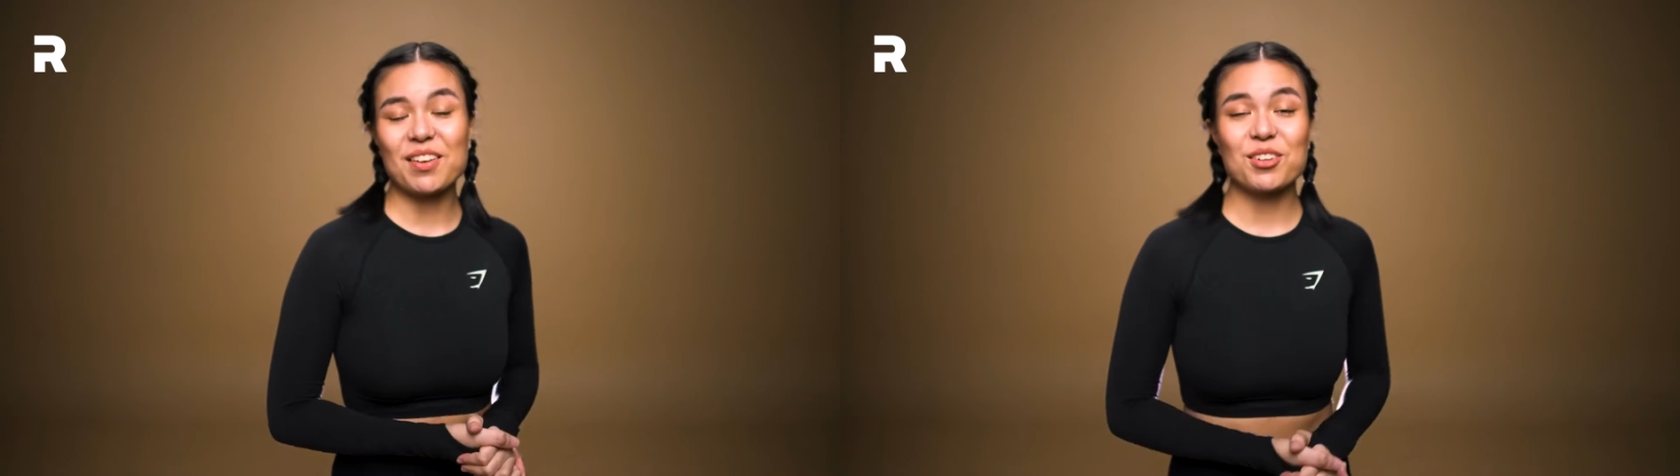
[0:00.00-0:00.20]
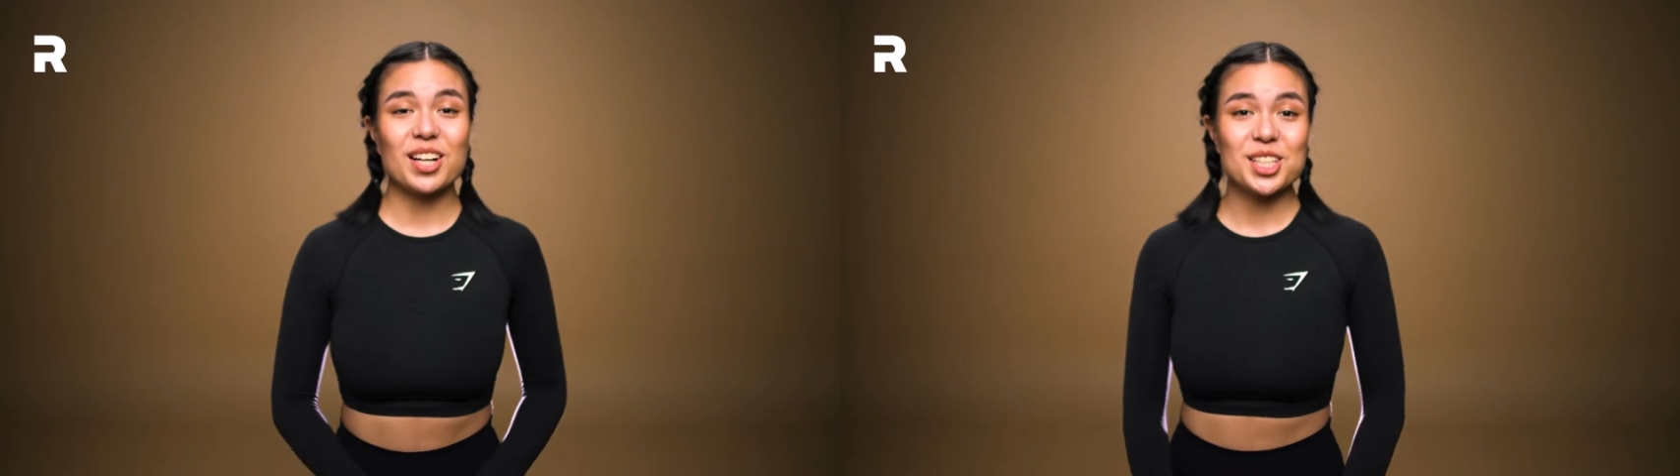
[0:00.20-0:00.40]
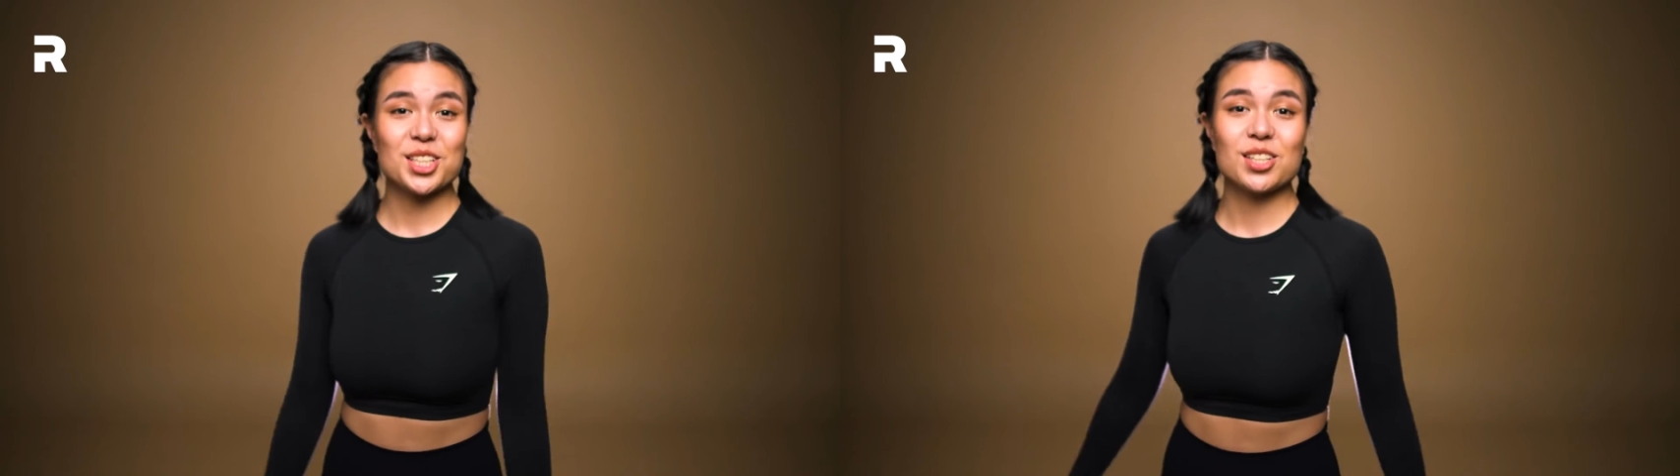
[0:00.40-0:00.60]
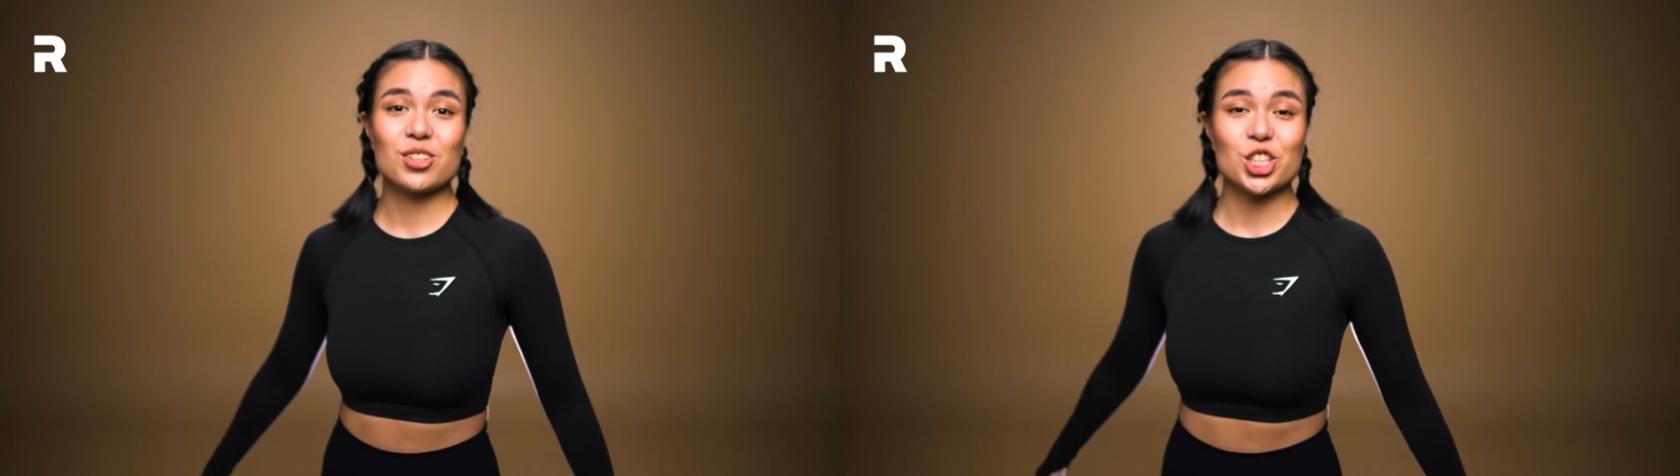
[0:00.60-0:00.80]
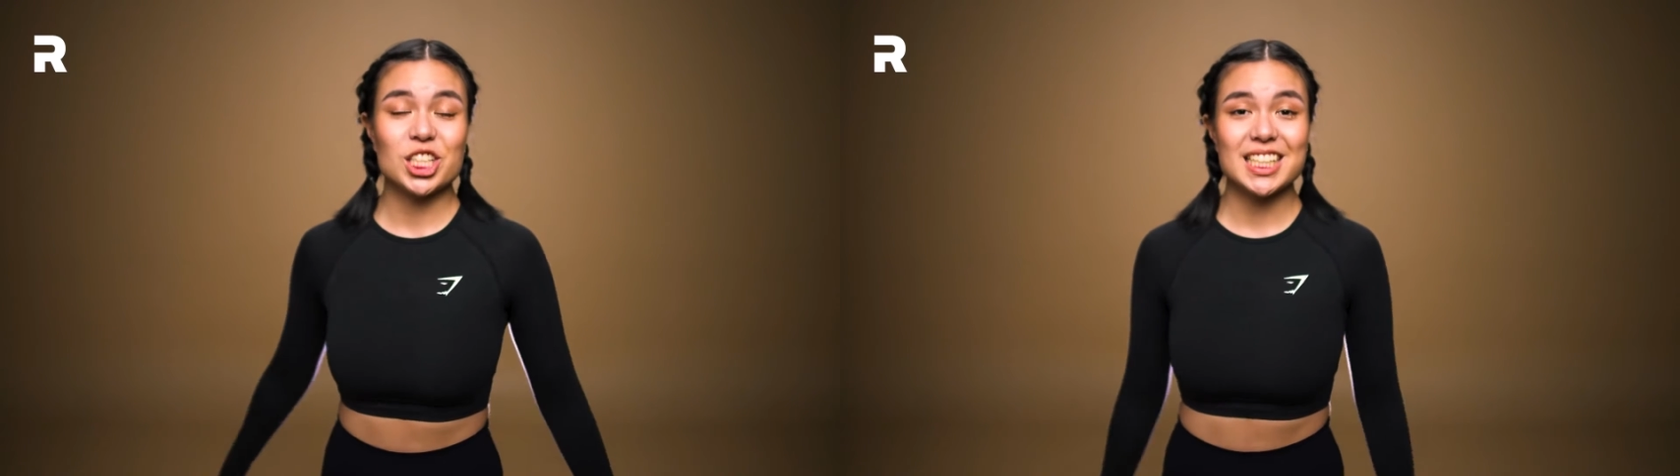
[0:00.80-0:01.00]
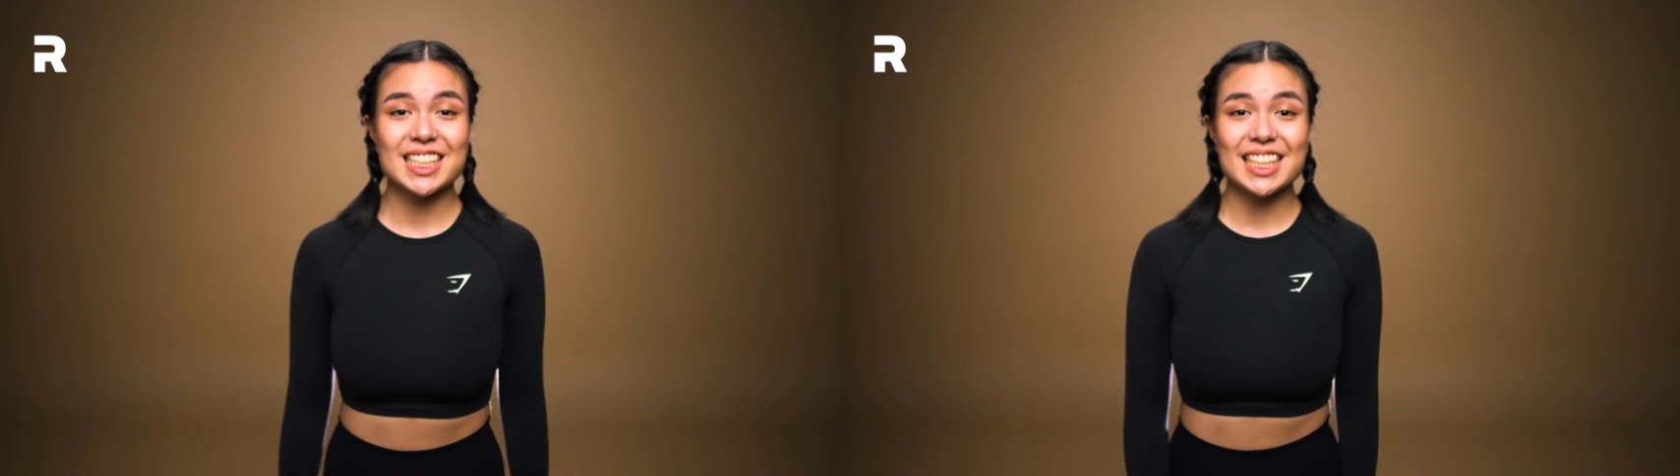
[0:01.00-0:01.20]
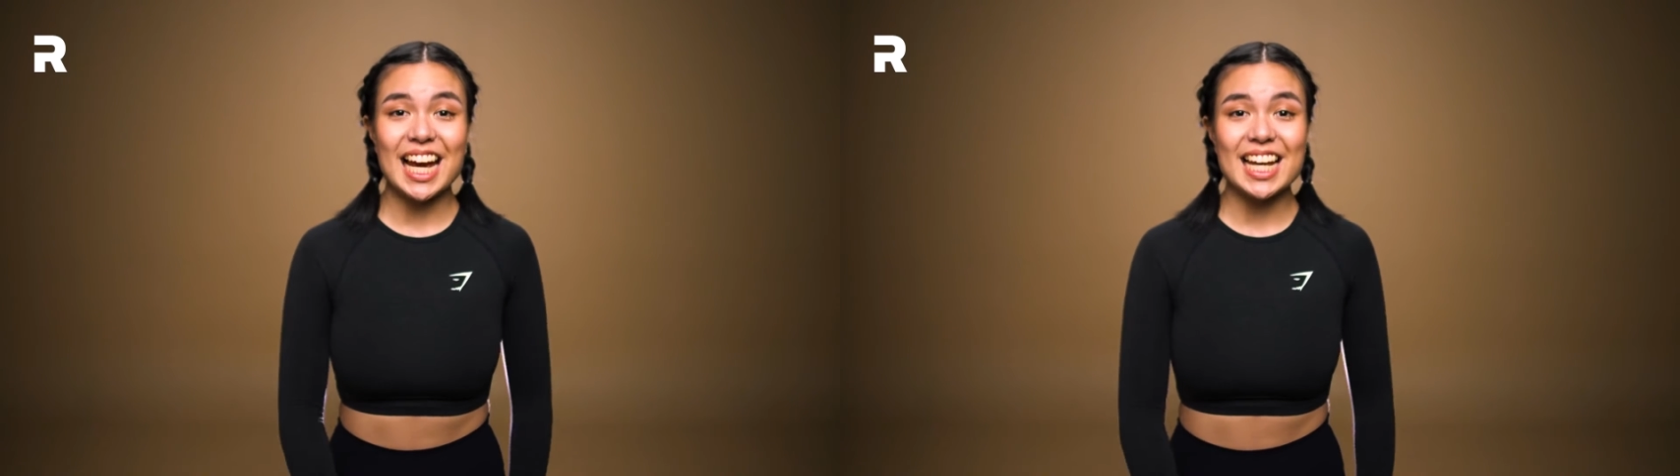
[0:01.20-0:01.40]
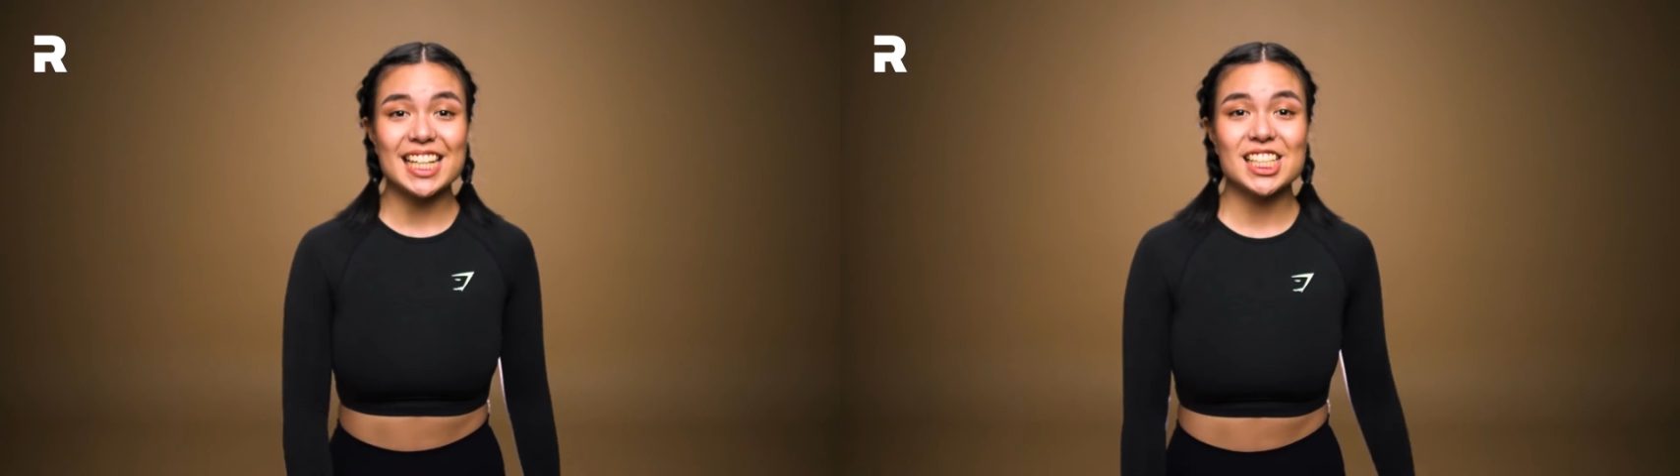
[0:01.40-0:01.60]
I'm a registered nutritionist and
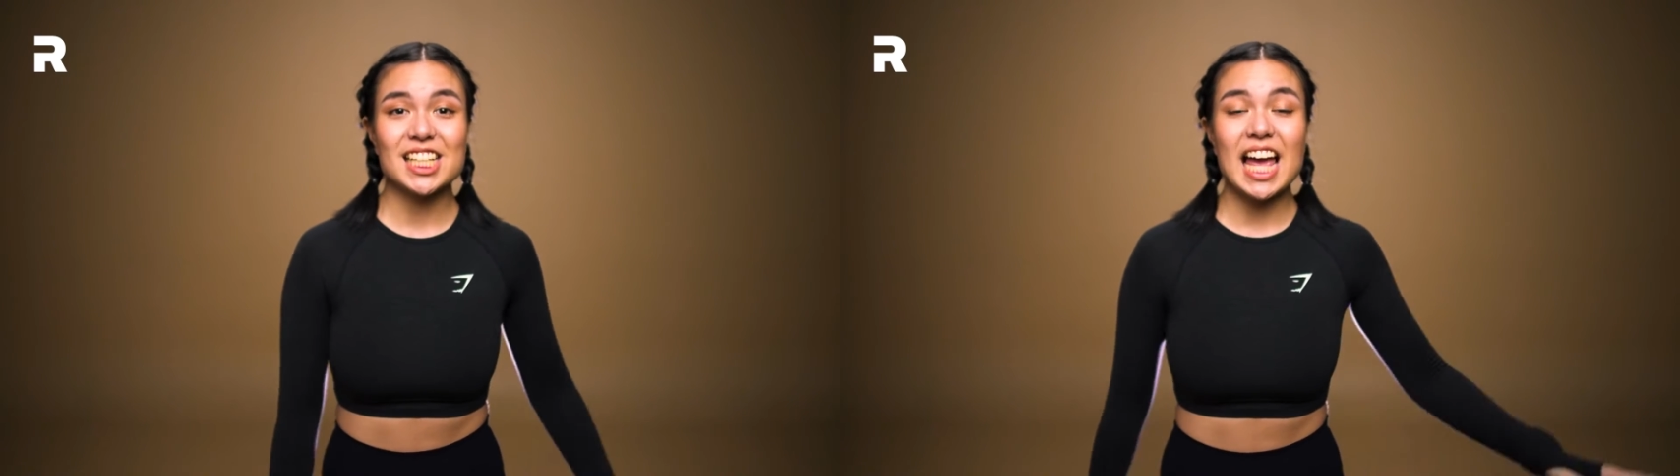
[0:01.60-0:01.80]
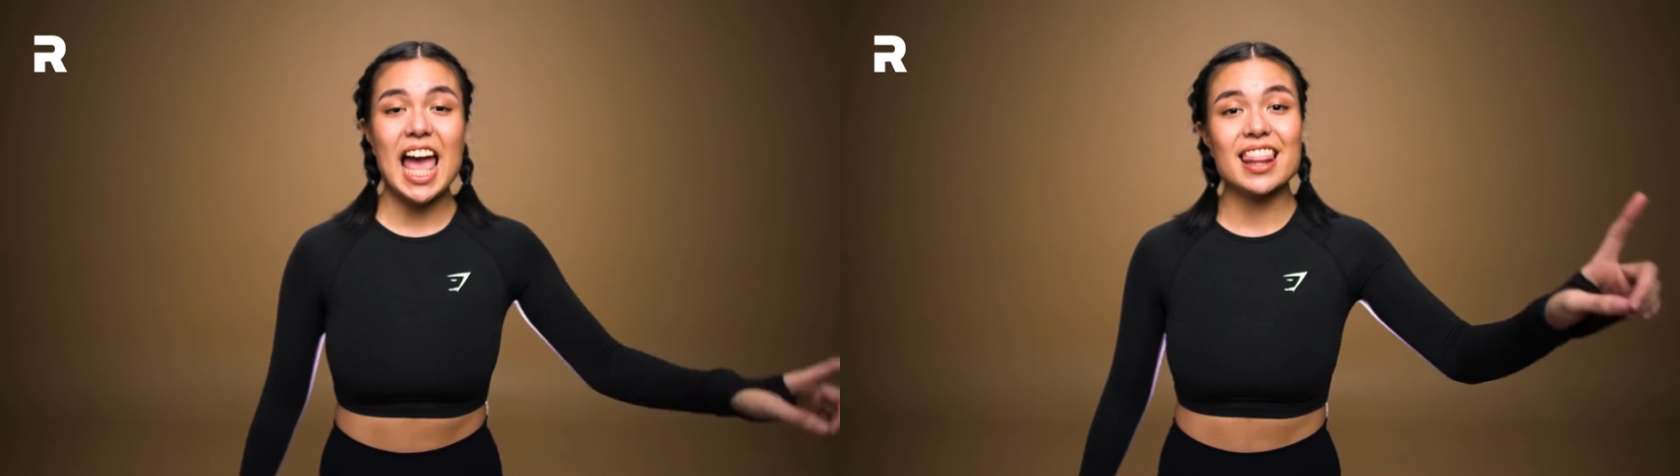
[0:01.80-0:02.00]
dietitian,